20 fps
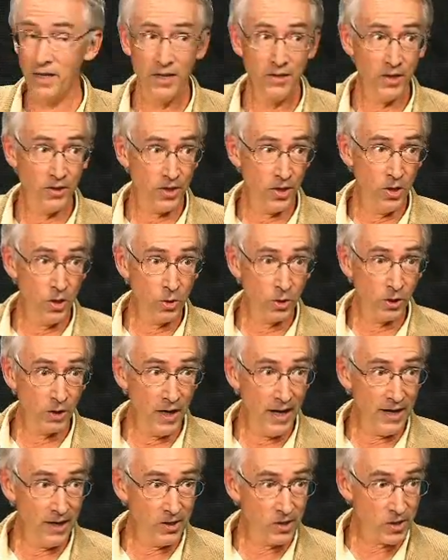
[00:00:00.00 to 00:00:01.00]
that the
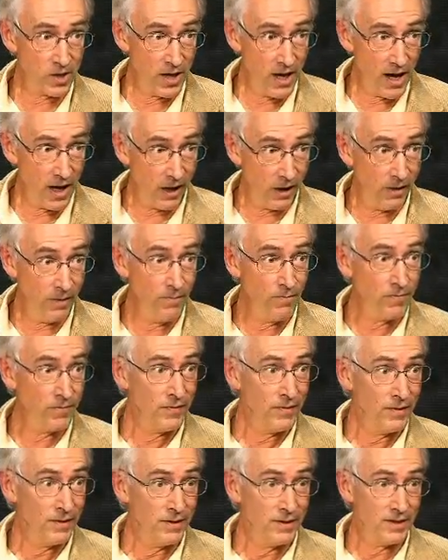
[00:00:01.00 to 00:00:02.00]
nucleated cell
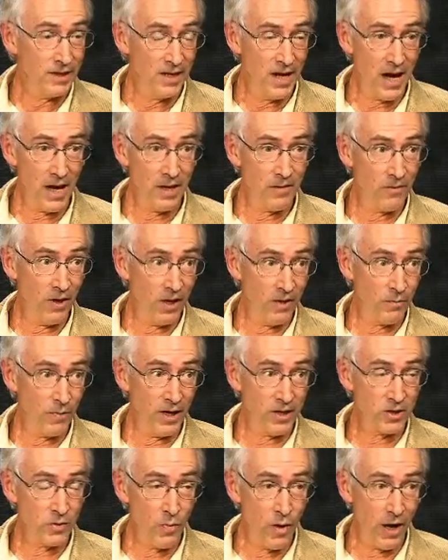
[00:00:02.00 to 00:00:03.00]
did not evolve
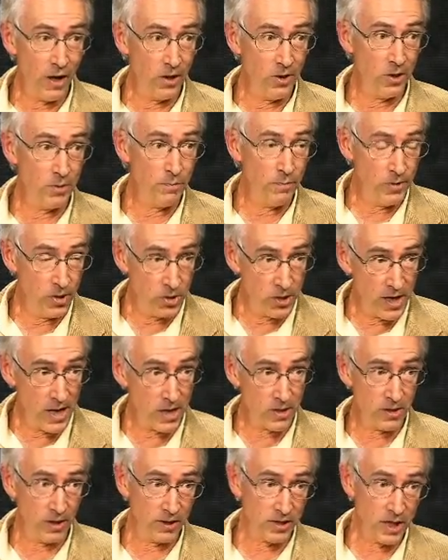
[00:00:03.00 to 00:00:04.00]
by small
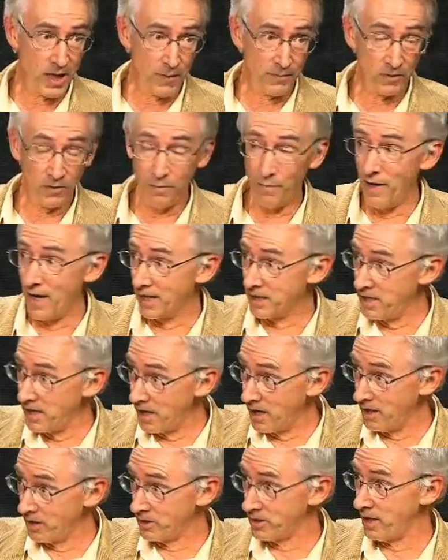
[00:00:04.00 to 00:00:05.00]
mutational steps from
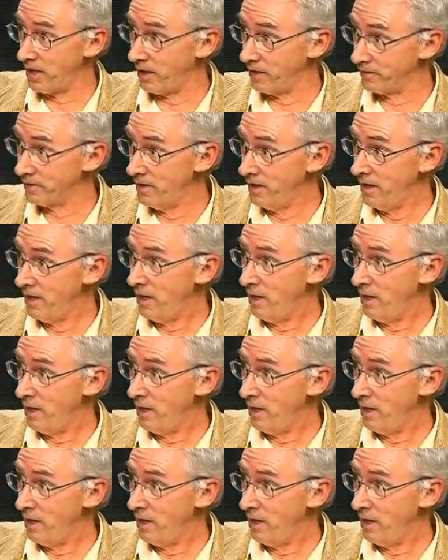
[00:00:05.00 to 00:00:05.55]
bacterial cells,